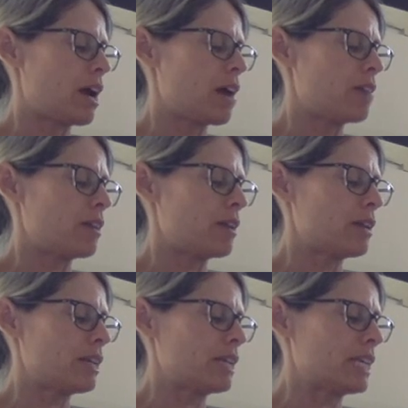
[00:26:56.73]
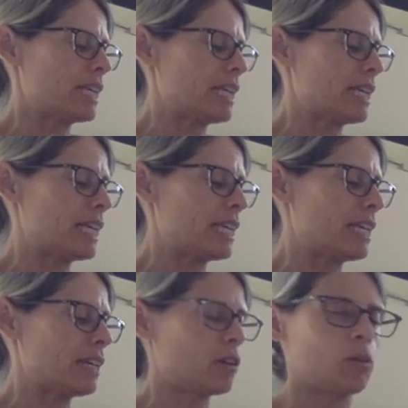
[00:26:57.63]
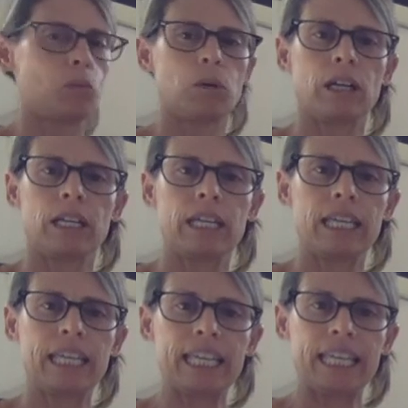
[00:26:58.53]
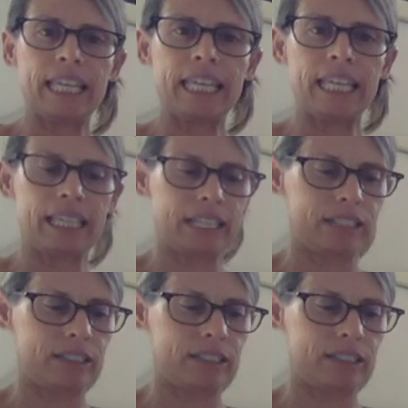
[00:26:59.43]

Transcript: and then E, w, E.